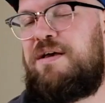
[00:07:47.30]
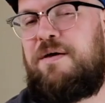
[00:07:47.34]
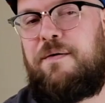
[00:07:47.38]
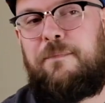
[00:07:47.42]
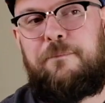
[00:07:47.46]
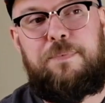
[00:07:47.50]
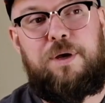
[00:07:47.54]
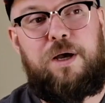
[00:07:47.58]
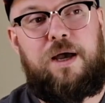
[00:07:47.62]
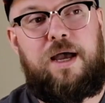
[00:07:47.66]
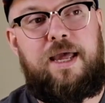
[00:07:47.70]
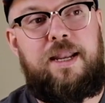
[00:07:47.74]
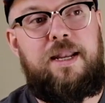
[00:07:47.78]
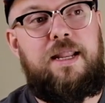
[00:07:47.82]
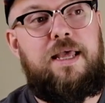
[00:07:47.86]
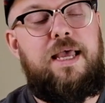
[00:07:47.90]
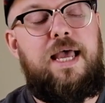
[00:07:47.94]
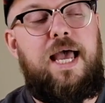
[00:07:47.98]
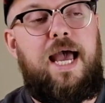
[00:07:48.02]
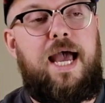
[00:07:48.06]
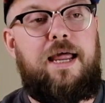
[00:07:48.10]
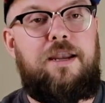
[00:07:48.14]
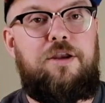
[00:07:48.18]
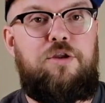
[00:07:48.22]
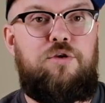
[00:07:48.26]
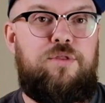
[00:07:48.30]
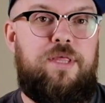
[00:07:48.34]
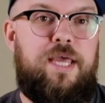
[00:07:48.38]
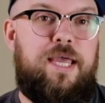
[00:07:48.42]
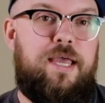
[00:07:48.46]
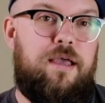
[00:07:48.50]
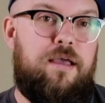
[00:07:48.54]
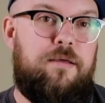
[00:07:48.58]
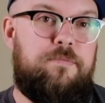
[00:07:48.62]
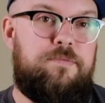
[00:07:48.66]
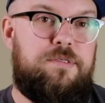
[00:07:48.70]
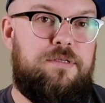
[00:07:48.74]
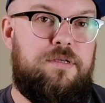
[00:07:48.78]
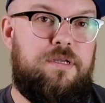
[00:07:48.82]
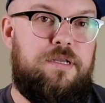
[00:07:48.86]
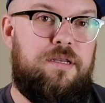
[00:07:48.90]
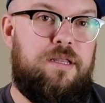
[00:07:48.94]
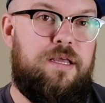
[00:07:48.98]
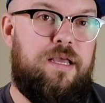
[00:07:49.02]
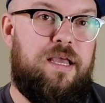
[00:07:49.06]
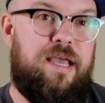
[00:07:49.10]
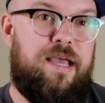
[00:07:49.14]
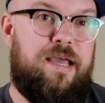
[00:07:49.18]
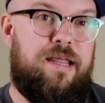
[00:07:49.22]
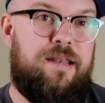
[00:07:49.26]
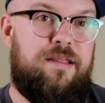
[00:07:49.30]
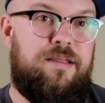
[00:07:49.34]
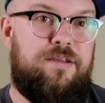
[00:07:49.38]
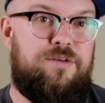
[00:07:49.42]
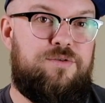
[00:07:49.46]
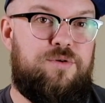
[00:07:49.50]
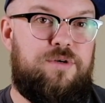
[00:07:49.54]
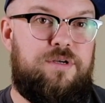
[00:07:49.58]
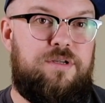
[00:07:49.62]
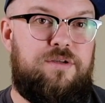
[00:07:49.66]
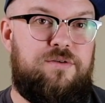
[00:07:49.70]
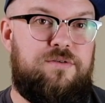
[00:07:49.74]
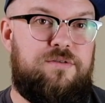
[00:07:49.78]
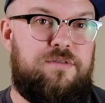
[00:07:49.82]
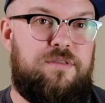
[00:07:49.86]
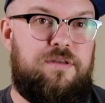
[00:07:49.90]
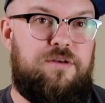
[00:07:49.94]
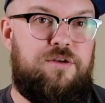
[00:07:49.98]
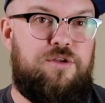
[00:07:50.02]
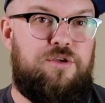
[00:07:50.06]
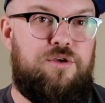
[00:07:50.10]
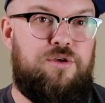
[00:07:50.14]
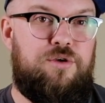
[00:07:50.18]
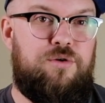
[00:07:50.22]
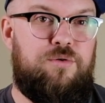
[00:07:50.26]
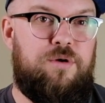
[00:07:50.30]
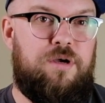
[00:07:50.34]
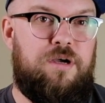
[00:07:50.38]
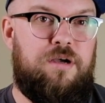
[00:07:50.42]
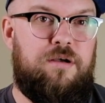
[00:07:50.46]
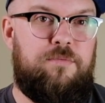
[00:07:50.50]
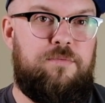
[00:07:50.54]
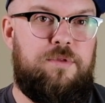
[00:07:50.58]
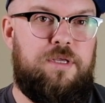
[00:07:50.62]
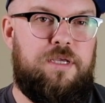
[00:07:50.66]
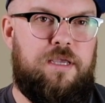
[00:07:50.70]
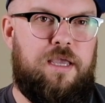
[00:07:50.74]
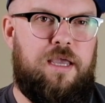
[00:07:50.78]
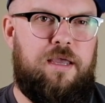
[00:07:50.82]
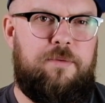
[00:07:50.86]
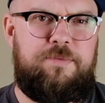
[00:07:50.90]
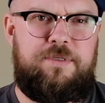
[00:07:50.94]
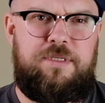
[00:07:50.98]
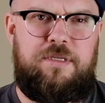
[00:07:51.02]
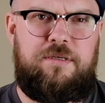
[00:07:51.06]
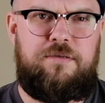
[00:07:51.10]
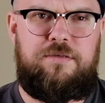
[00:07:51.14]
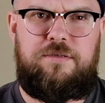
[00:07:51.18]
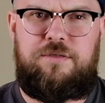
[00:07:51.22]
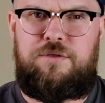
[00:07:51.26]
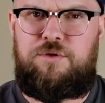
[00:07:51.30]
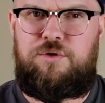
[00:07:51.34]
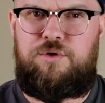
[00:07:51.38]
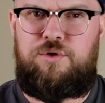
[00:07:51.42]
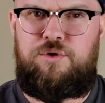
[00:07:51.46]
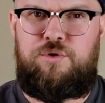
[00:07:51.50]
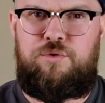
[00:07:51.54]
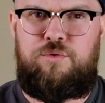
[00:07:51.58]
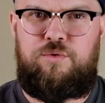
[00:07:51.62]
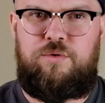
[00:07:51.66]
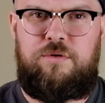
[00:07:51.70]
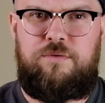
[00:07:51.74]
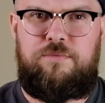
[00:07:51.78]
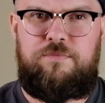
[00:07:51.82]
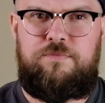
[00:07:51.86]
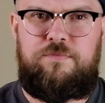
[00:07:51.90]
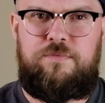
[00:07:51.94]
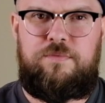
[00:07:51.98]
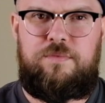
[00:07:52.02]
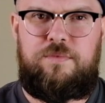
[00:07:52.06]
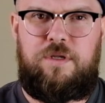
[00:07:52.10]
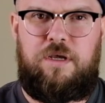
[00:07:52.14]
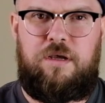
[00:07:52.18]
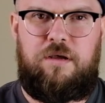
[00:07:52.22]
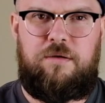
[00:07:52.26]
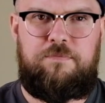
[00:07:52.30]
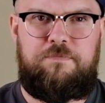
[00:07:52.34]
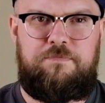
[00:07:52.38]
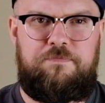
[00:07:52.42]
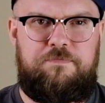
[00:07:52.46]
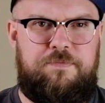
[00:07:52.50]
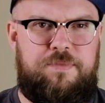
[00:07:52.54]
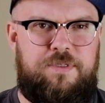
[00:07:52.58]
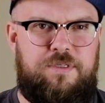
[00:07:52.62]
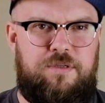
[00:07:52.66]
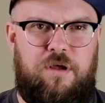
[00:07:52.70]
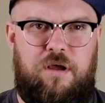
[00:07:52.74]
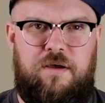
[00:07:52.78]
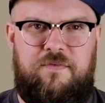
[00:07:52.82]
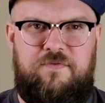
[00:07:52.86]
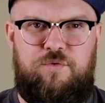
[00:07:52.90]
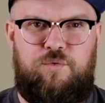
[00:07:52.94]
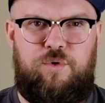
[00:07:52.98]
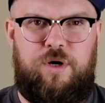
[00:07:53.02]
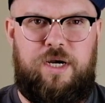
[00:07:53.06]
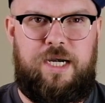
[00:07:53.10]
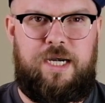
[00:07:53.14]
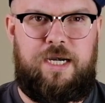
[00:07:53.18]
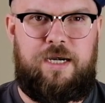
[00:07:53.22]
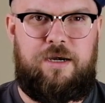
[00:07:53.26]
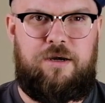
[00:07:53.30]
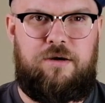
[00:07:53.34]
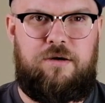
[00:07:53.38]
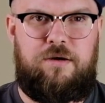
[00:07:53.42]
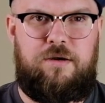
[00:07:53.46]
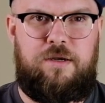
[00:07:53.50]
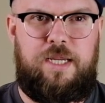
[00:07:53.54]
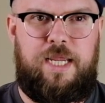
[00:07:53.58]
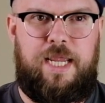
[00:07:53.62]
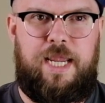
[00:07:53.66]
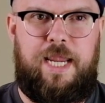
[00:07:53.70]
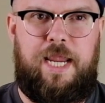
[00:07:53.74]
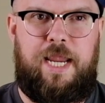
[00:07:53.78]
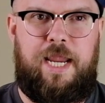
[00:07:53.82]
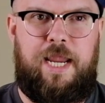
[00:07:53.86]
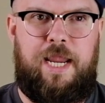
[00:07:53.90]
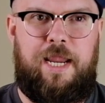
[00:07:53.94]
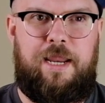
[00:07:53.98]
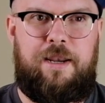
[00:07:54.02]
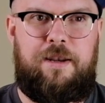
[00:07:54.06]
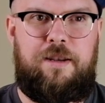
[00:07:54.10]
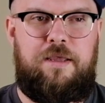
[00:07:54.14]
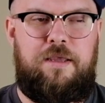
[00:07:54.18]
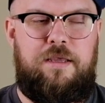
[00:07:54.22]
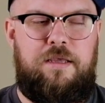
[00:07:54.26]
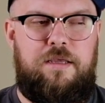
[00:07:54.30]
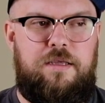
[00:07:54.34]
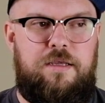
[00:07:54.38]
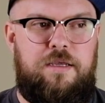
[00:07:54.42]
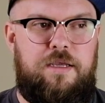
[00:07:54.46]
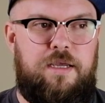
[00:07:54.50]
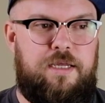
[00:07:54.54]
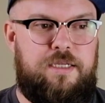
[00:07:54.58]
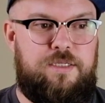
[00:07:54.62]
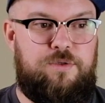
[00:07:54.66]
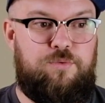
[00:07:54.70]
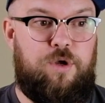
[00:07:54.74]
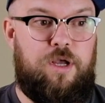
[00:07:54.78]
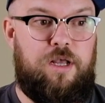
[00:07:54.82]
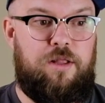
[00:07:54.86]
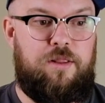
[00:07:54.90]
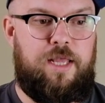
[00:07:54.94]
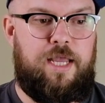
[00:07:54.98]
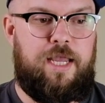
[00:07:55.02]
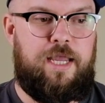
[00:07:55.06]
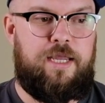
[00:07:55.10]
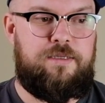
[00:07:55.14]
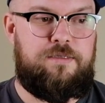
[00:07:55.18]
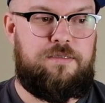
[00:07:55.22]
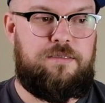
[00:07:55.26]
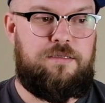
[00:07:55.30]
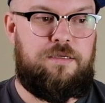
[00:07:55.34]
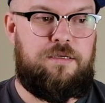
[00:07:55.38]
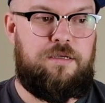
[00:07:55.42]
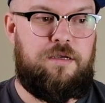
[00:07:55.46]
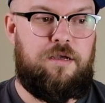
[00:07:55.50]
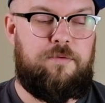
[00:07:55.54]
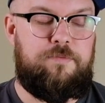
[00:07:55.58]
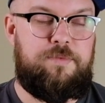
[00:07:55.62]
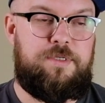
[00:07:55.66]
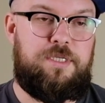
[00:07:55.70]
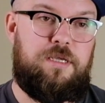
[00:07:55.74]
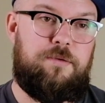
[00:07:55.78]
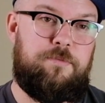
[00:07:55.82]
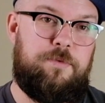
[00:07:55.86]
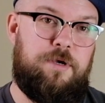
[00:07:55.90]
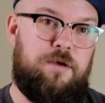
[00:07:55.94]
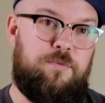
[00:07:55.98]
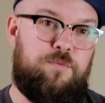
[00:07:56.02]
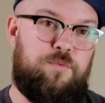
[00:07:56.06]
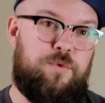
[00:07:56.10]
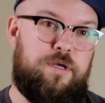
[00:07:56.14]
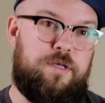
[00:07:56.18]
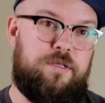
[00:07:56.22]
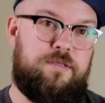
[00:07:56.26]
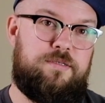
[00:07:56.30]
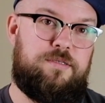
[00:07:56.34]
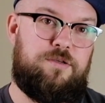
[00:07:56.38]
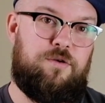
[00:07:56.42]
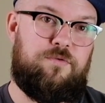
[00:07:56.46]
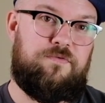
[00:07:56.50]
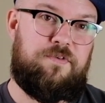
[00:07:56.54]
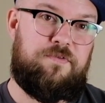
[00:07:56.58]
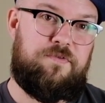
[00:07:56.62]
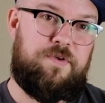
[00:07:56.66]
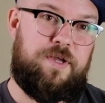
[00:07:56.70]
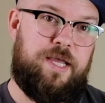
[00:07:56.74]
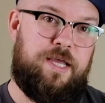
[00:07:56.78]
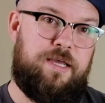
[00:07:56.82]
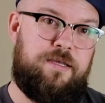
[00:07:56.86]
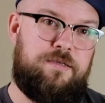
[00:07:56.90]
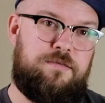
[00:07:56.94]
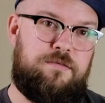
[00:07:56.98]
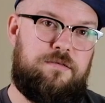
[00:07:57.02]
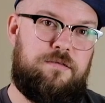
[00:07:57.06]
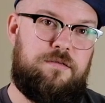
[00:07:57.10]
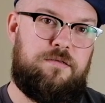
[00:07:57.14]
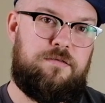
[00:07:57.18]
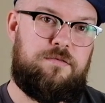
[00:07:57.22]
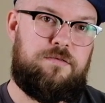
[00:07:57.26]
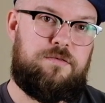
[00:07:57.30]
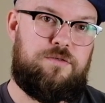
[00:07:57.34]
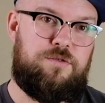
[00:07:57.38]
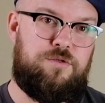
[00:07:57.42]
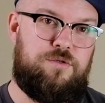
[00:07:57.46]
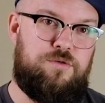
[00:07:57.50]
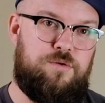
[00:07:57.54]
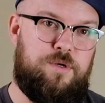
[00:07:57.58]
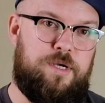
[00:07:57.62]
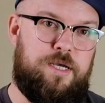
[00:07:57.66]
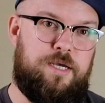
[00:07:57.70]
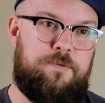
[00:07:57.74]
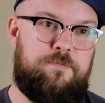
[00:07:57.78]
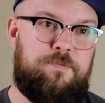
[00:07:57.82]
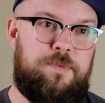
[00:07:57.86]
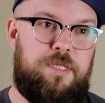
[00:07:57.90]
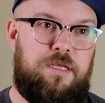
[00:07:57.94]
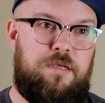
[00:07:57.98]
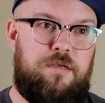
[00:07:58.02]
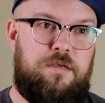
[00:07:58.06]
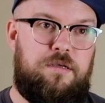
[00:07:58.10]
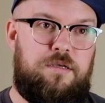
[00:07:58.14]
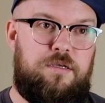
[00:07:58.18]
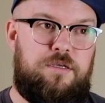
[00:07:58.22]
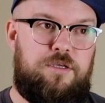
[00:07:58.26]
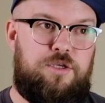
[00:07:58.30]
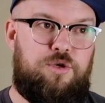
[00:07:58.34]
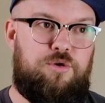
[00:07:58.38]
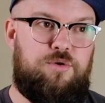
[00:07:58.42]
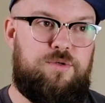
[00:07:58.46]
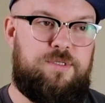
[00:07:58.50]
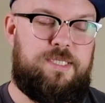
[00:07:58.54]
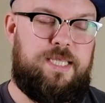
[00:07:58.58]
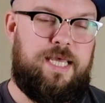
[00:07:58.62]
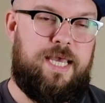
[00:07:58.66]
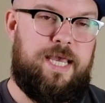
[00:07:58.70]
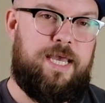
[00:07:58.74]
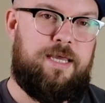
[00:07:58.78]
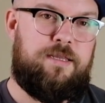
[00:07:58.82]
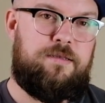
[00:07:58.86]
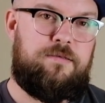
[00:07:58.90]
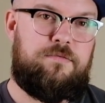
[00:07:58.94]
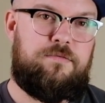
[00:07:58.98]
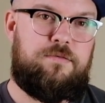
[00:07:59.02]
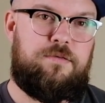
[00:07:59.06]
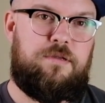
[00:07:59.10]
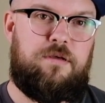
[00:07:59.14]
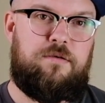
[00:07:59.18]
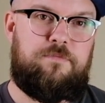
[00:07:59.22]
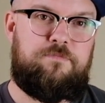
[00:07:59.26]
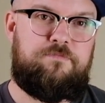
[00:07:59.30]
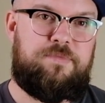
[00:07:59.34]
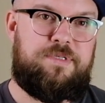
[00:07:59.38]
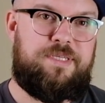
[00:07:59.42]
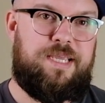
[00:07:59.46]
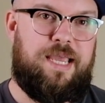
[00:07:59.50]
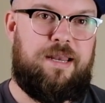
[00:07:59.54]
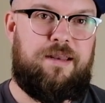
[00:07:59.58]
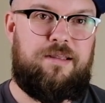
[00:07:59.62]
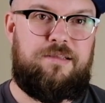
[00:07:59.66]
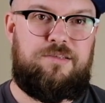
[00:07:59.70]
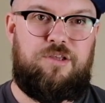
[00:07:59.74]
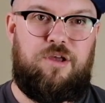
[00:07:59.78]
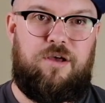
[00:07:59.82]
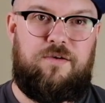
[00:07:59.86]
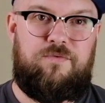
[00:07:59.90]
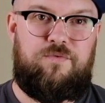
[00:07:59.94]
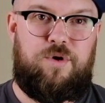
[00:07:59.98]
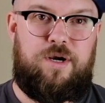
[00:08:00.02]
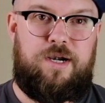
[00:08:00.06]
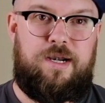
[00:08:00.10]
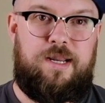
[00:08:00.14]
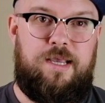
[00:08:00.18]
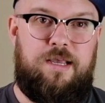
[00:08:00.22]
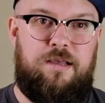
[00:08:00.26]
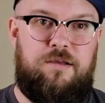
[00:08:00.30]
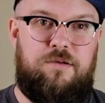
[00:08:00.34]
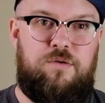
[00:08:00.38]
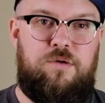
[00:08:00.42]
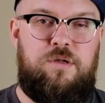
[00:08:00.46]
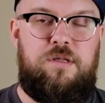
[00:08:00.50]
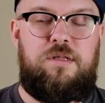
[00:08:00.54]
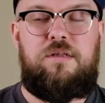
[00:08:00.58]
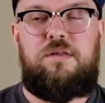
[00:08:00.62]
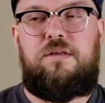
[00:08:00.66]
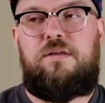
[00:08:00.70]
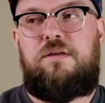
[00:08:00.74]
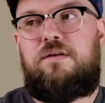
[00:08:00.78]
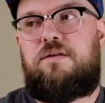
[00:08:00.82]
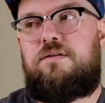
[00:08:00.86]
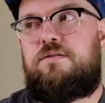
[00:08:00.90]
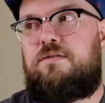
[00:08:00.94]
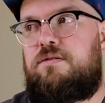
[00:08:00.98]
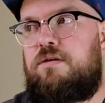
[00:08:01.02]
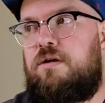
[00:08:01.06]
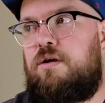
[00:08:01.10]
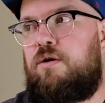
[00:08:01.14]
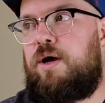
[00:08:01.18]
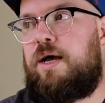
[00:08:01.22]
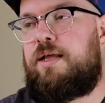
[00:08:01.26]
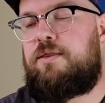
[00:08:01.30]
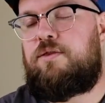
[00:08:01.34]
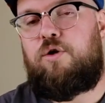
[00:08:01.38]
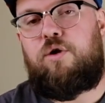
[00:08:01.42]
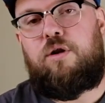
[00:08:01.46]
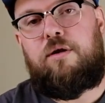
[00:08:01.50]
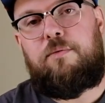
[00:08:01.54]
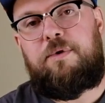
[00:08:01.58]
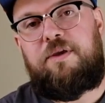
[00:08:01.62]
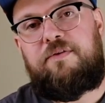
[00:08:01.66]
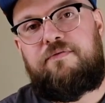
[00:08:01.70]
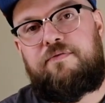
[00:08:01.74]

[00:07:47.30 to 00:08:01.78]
But I knew that Epson had introduced the new like Epson 2 software, and as well as the team up with Silverfast to use that scanning software now. So I thought it'd be